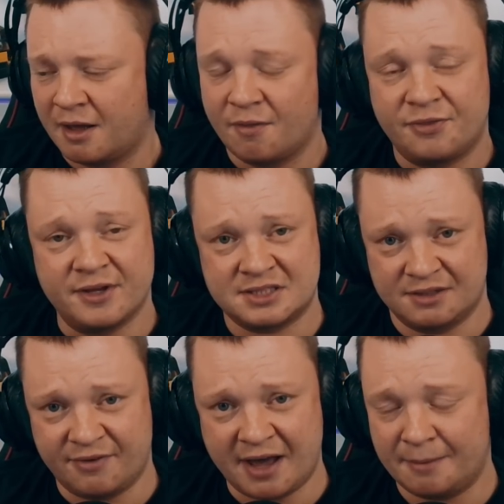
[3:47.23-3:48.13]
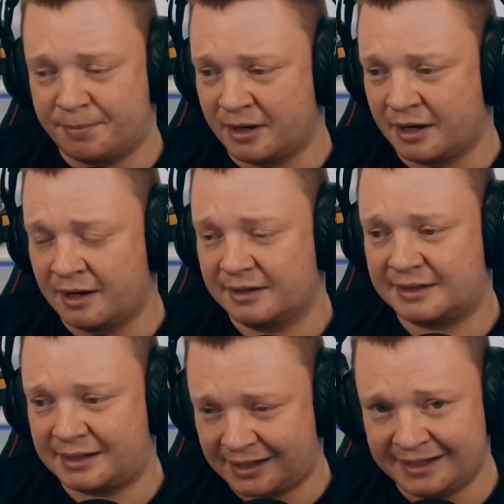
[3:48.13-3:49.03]
This developer
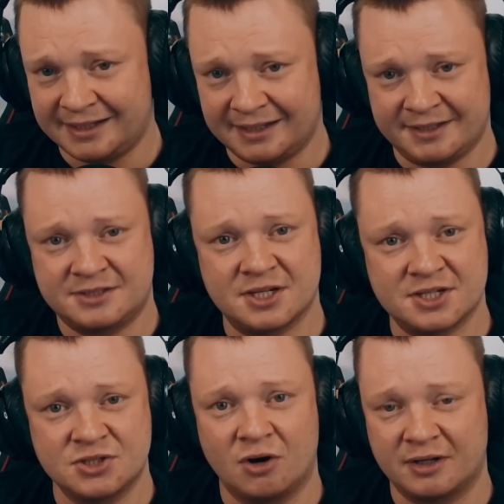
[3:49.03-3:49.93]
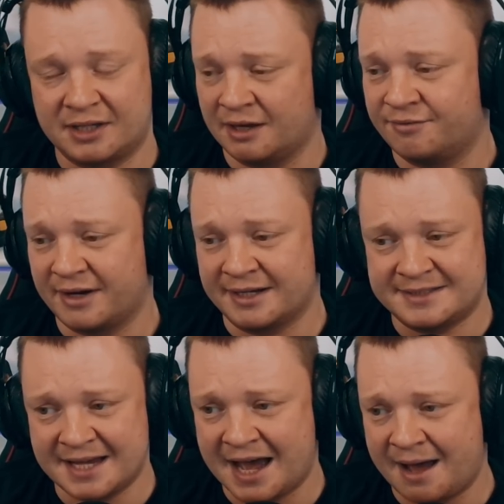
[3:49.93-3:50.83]
clearly does not give a
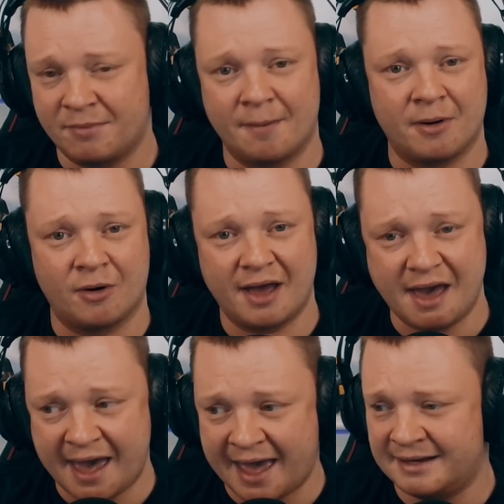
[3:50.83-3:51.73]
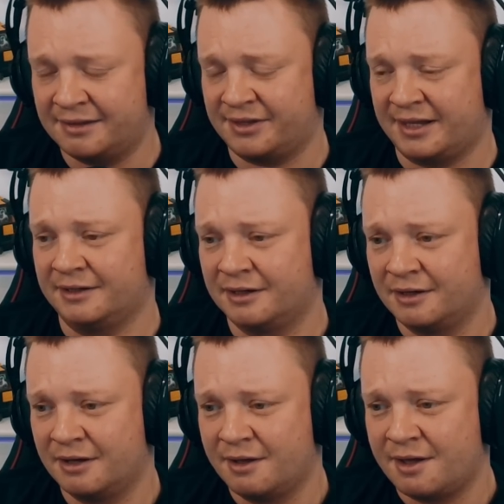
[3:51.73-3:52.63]
damn about anything.
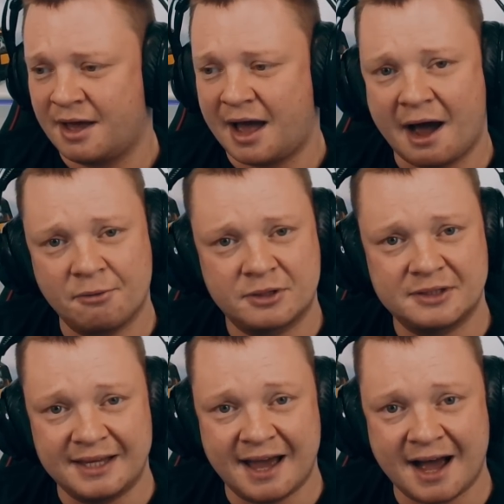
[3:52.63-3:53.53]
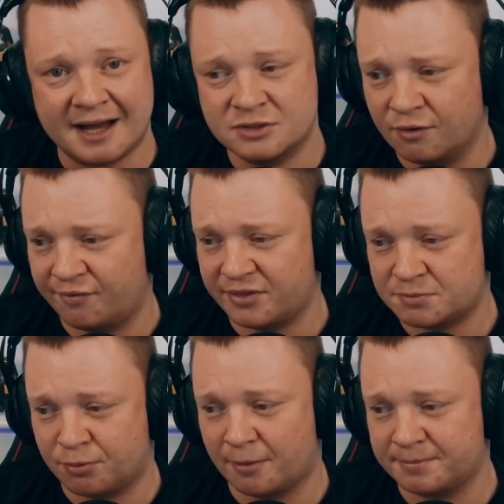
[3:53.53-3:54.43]
How could they hand over this
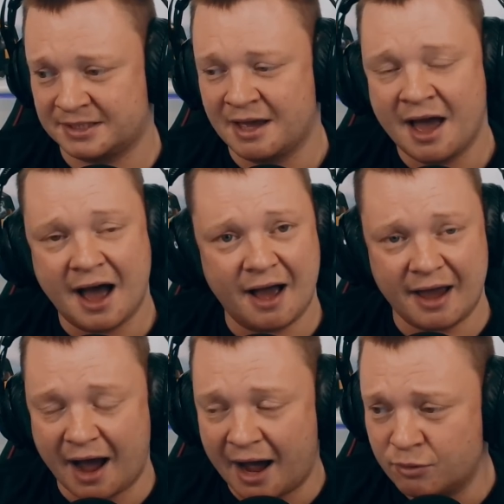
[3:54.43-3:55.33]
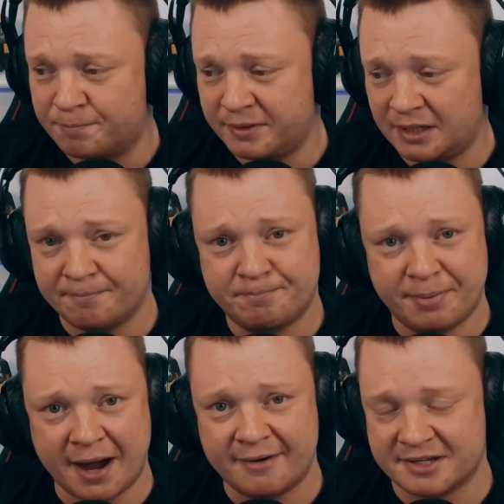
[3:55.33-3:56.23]
property? I would be
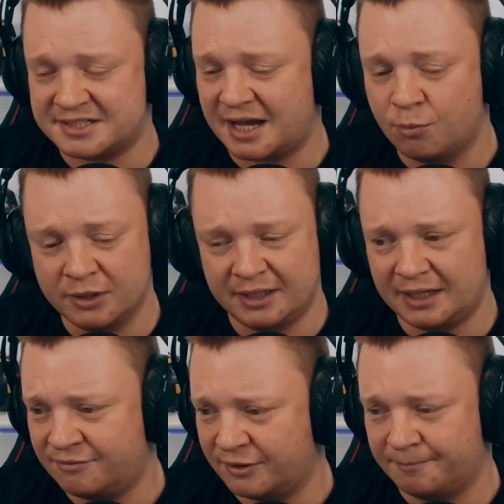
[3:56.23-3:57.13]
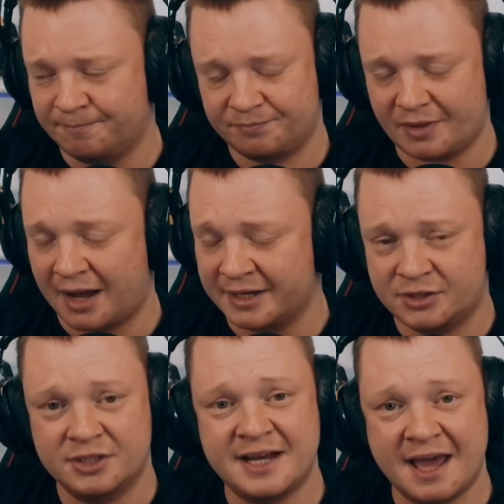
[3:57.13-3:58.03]
embarrassed. I
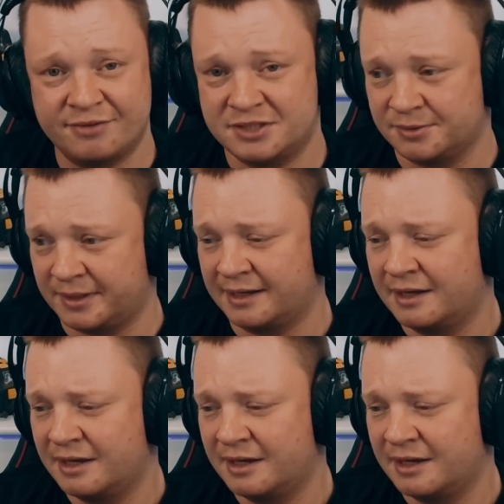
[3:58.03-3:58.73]
could never do it.